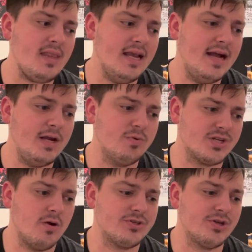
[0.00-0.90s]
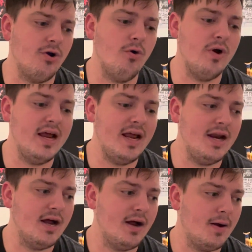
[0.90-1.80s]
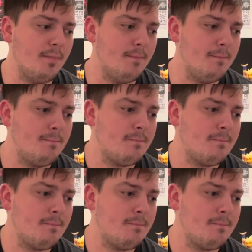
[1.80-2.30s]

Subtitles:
he was also in I'm